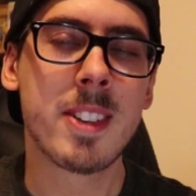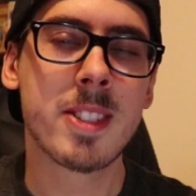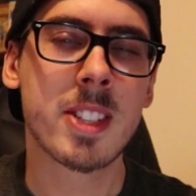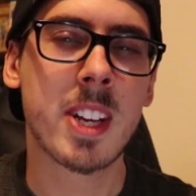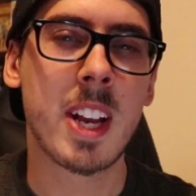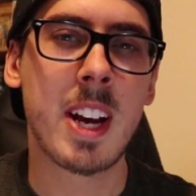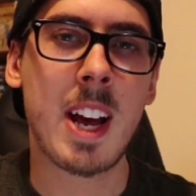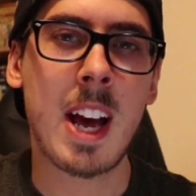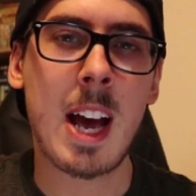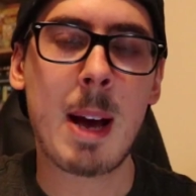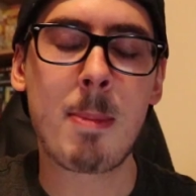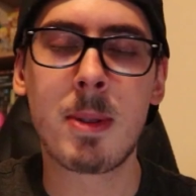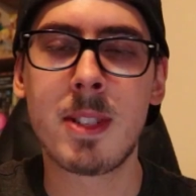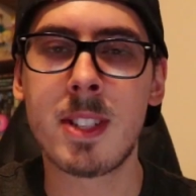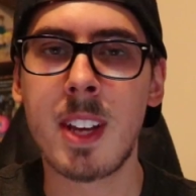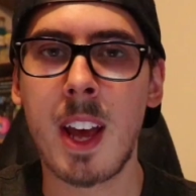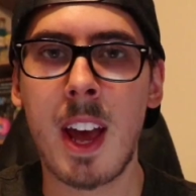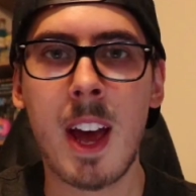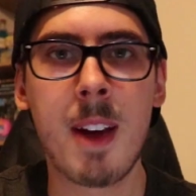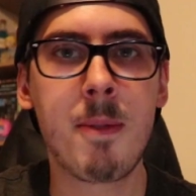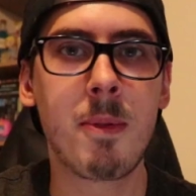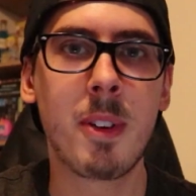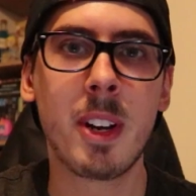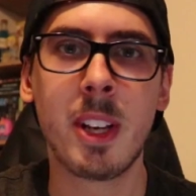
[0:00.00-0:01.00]
that's going to happen
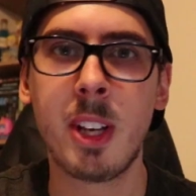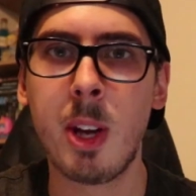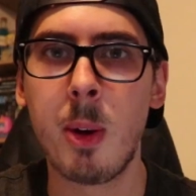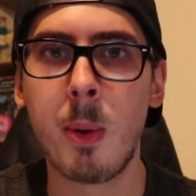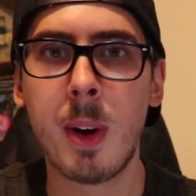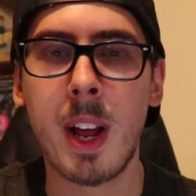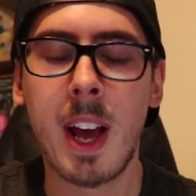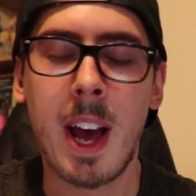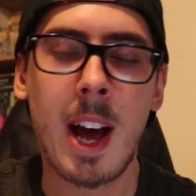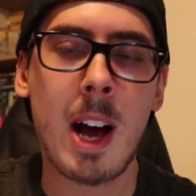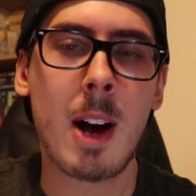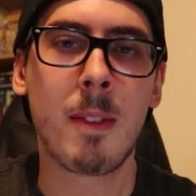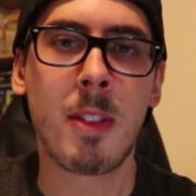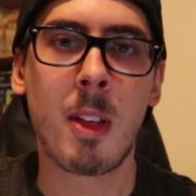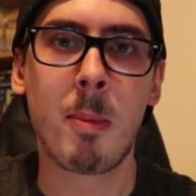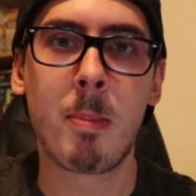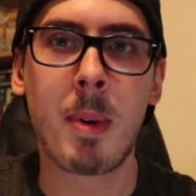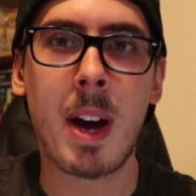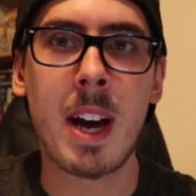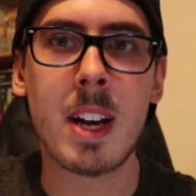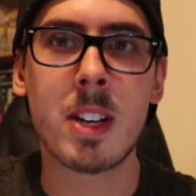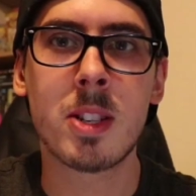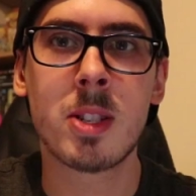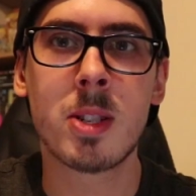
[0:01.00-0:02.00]
to every unit out of the
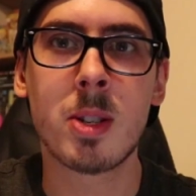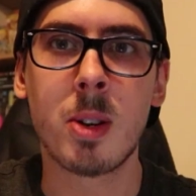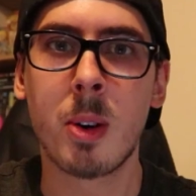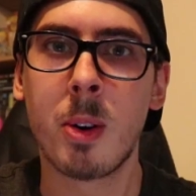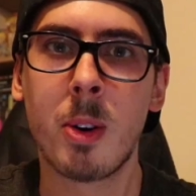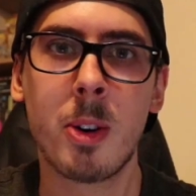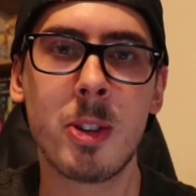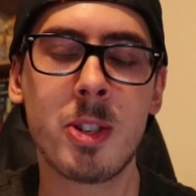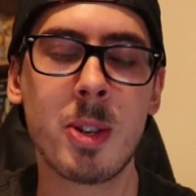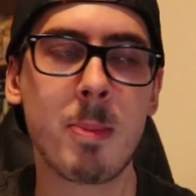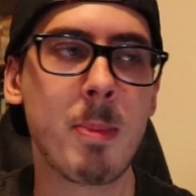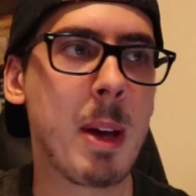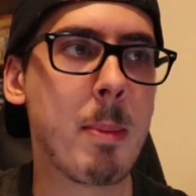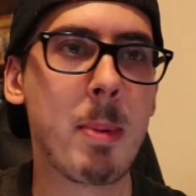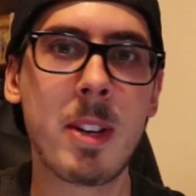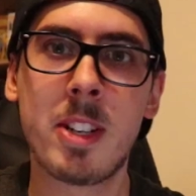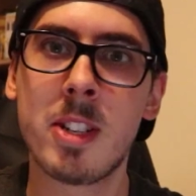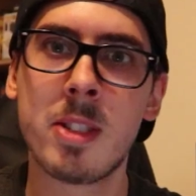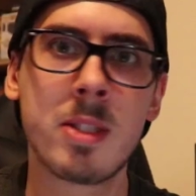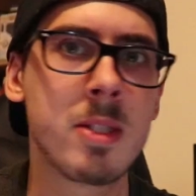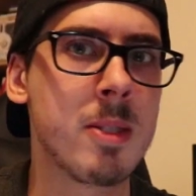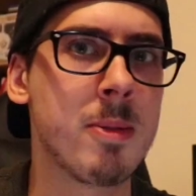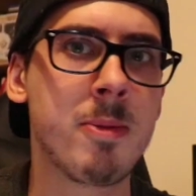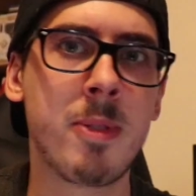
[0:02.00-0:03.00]
batch, or is it maybe
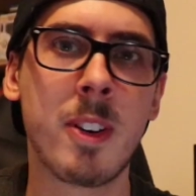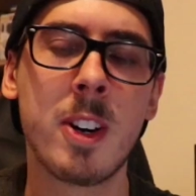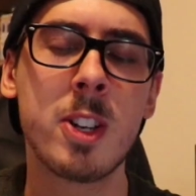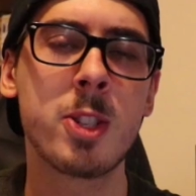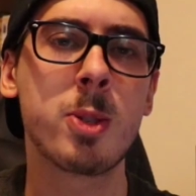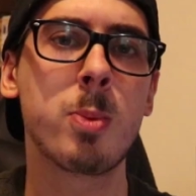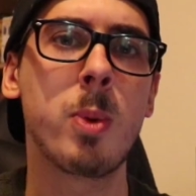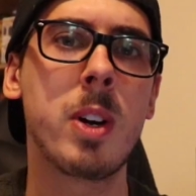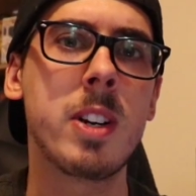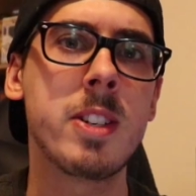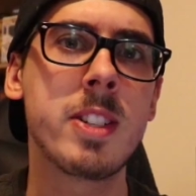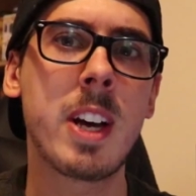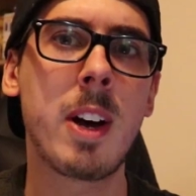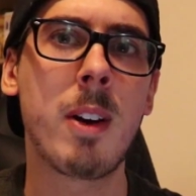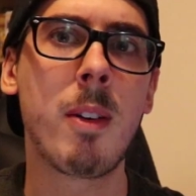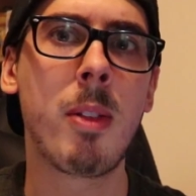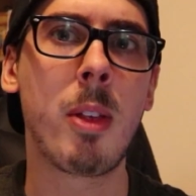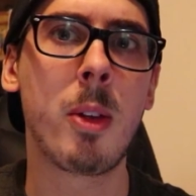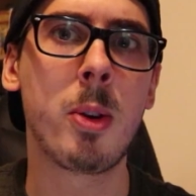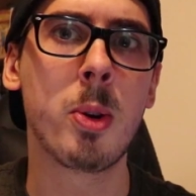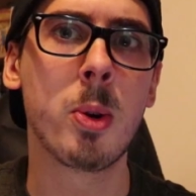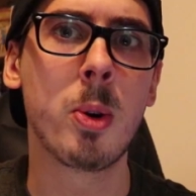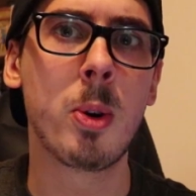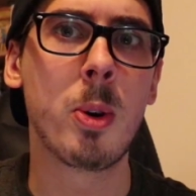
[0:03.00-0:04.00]
just the first ones out
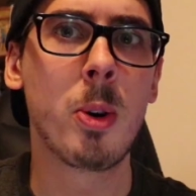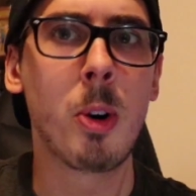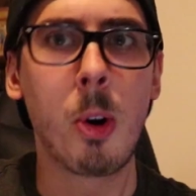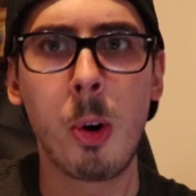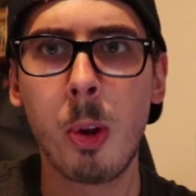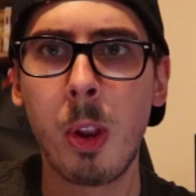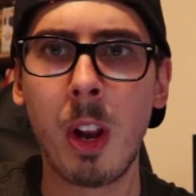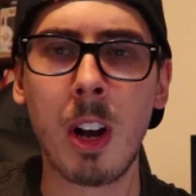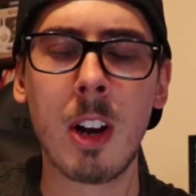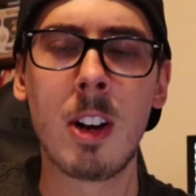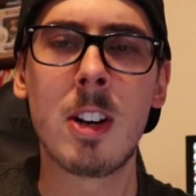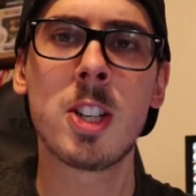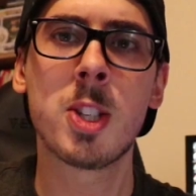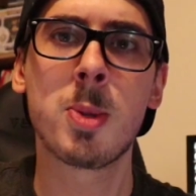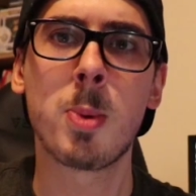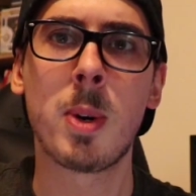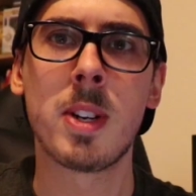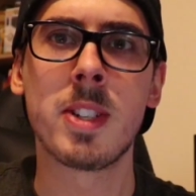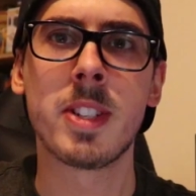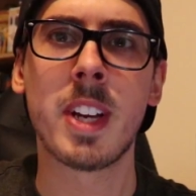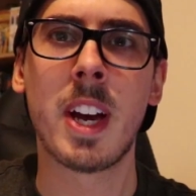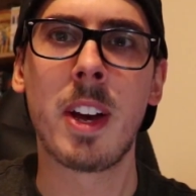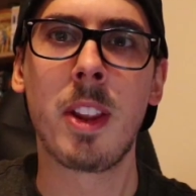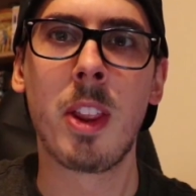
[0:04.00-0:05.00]
of the door or the last
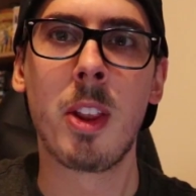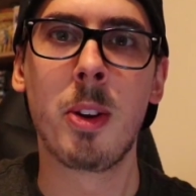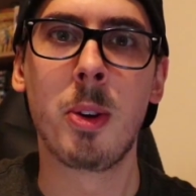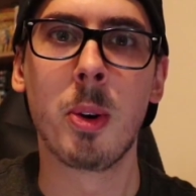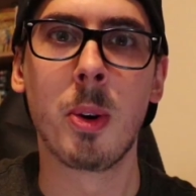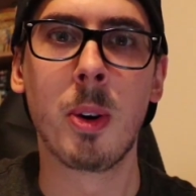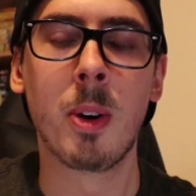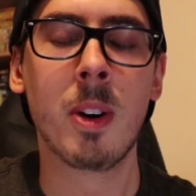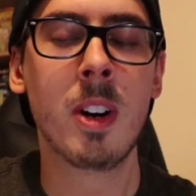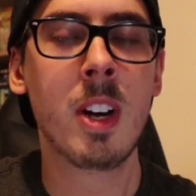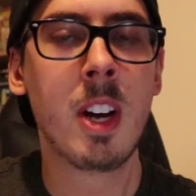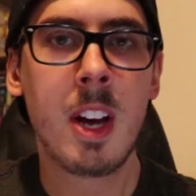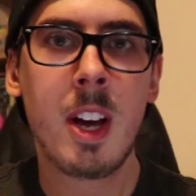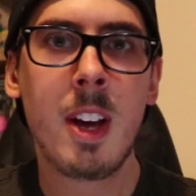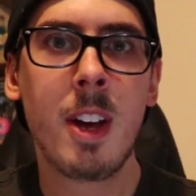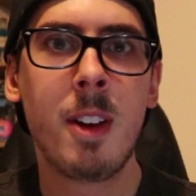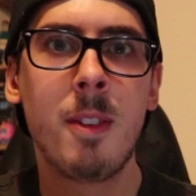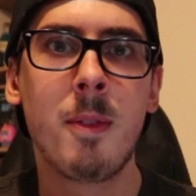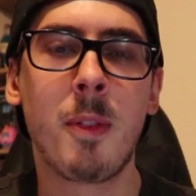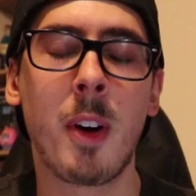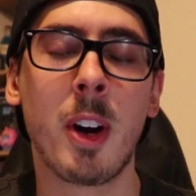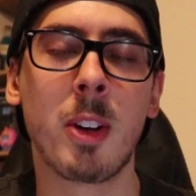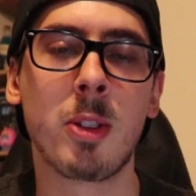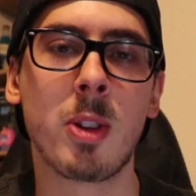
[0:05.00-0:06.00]
ones out of the door?
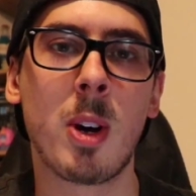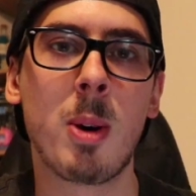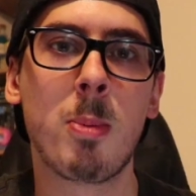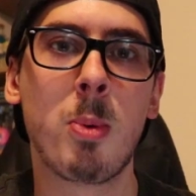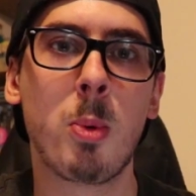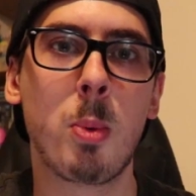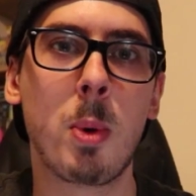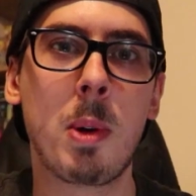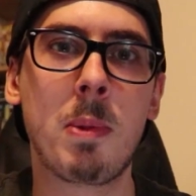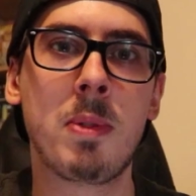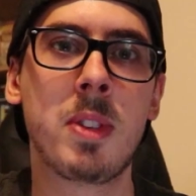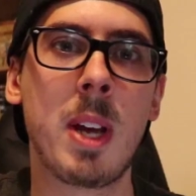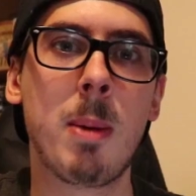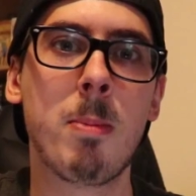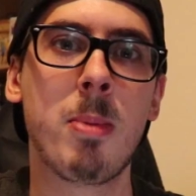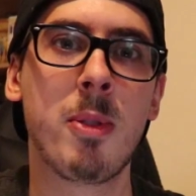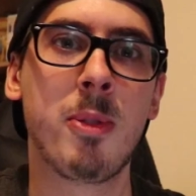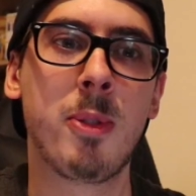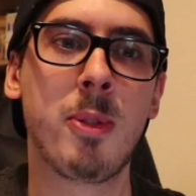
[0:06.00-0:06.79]
For example, we've seen